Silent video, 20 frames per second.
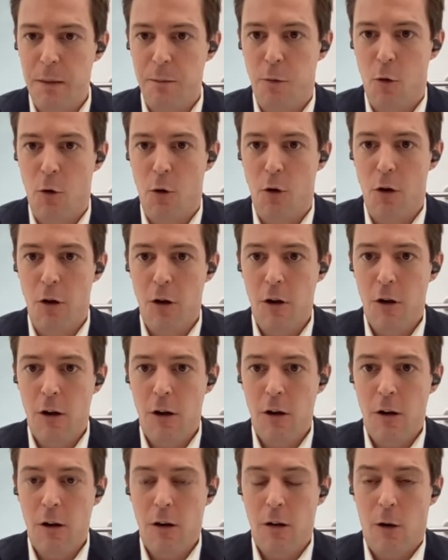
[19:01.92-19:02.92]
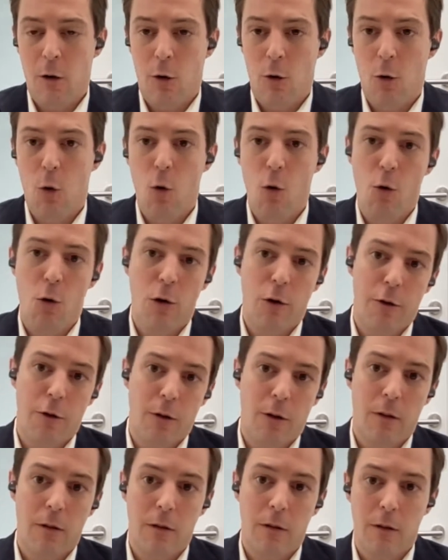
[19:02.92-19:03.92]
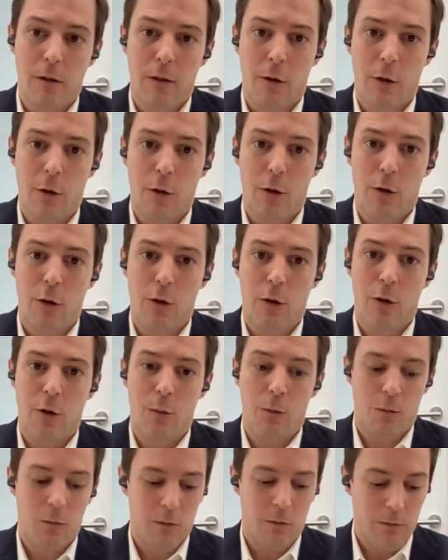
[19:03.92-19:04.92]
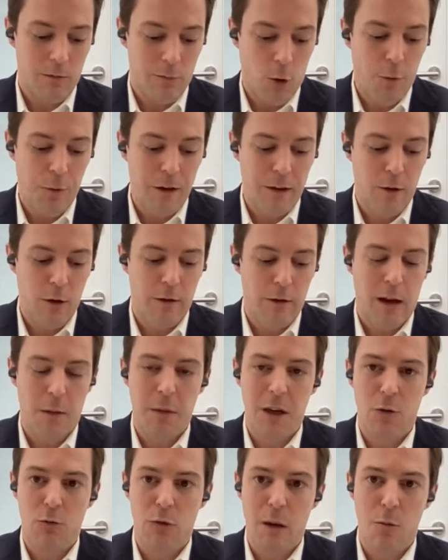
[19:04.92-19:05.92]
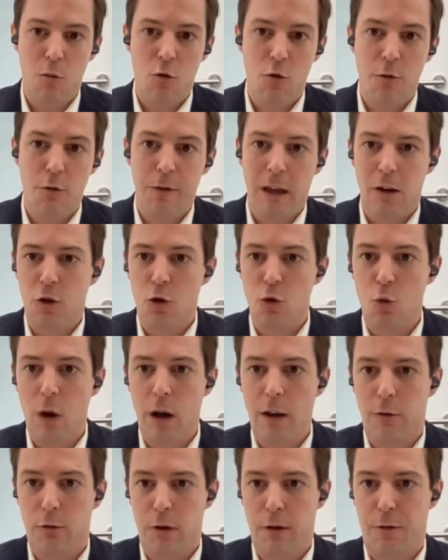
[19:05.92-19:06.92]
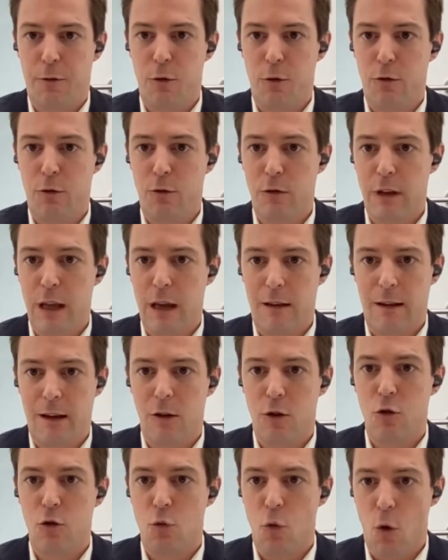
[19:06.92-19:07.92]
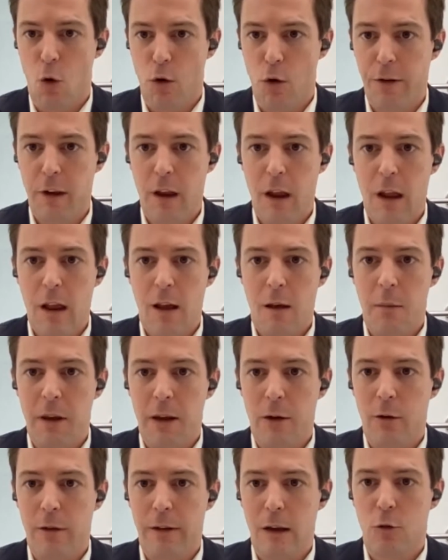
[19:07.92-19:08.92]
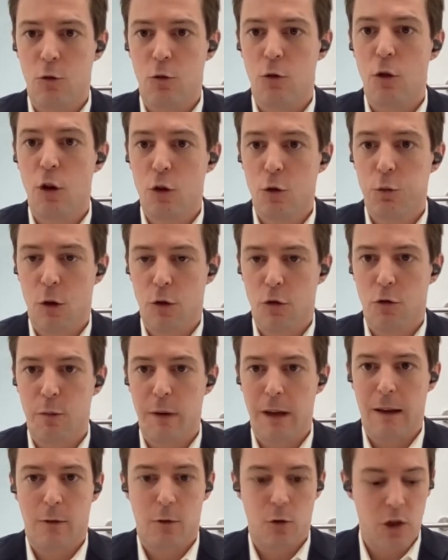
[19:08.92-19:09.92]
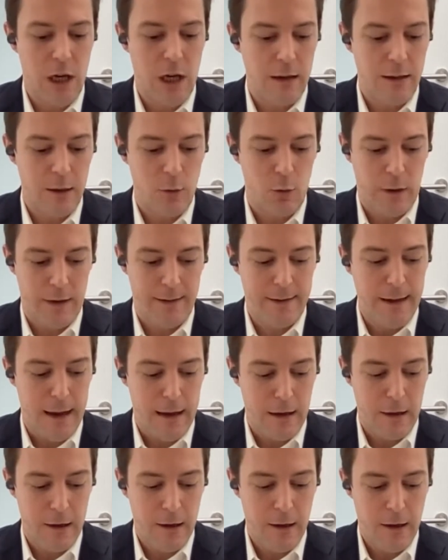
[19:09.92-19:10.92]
people, old um, officers are being removed and new ones refuse to take their new roles because they do not want to be associated with SAC.